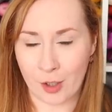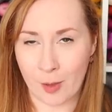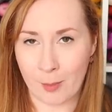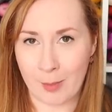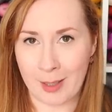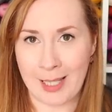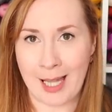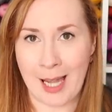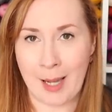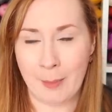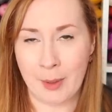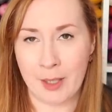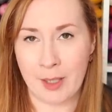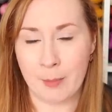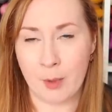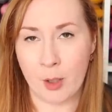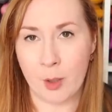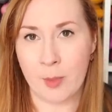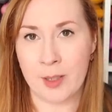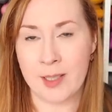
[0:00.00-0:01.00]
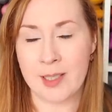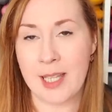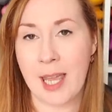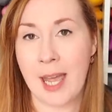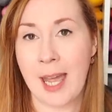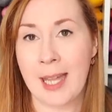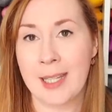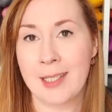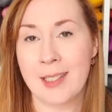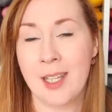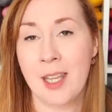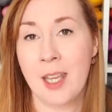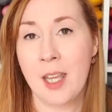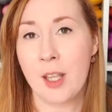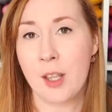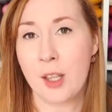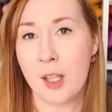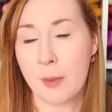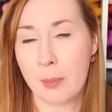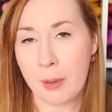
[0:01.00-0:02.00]
on my lap at the moment, and
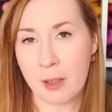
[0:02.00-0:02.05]
the